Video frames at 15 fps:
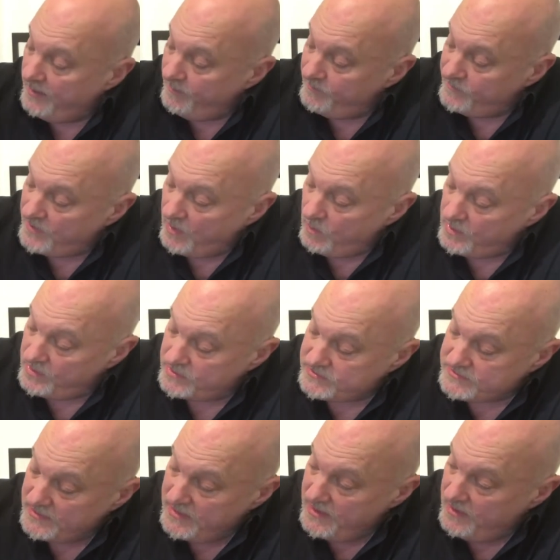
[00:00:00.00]
So I
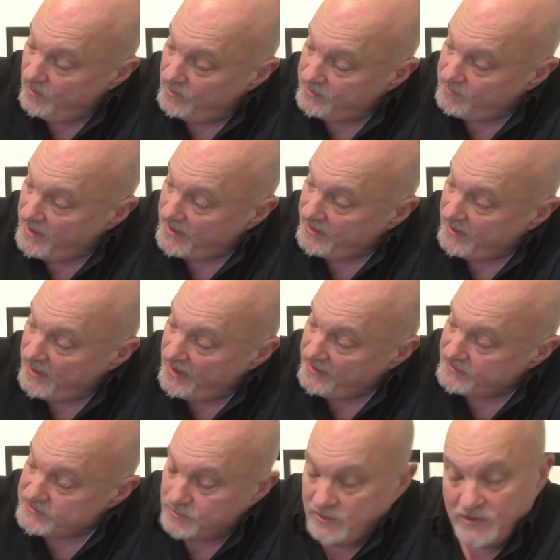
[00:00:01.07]
worked with my
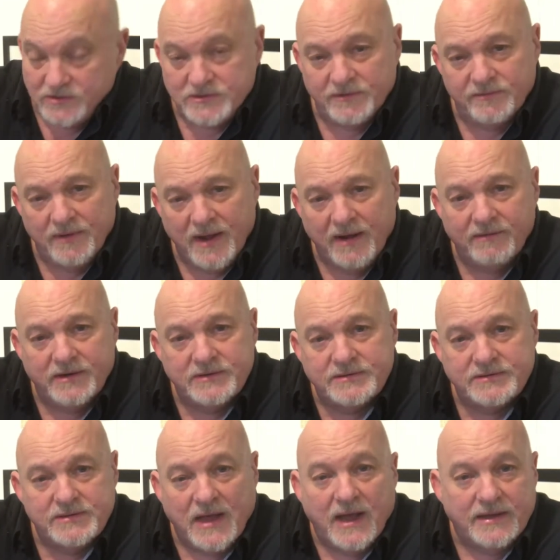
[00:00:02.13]
client and we looked at
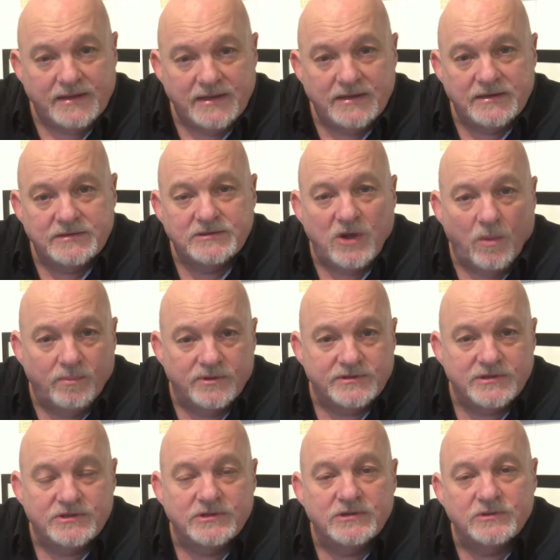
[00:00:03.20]
various ideas,
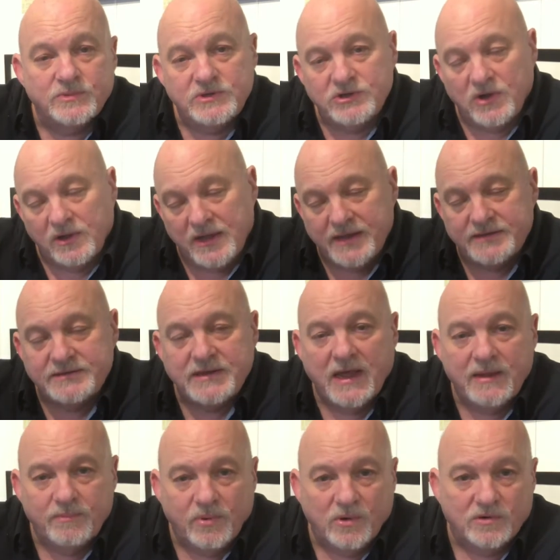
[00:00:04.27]
compositions. We shot
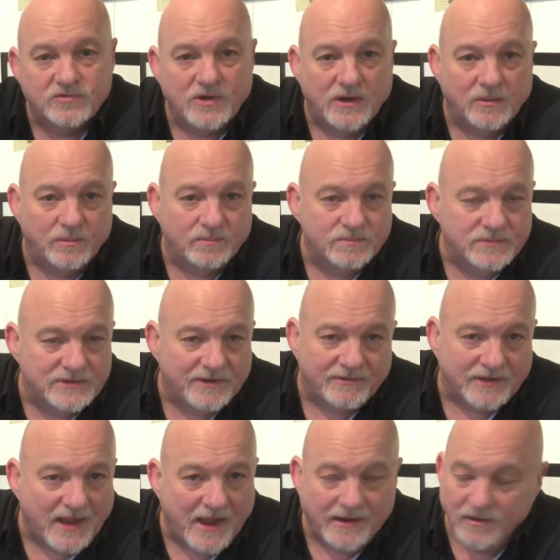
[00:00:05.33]
landscape, portrait,
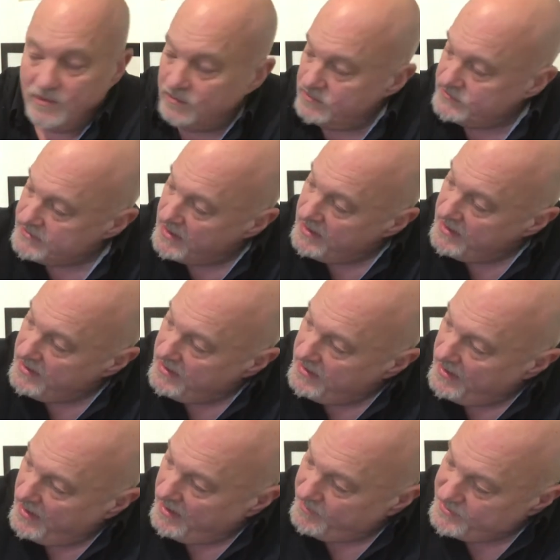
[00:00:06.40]
different angles.
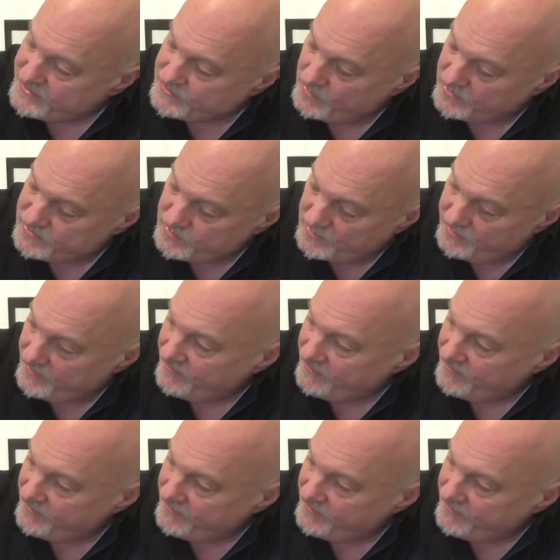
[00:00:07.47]
But this one's one of my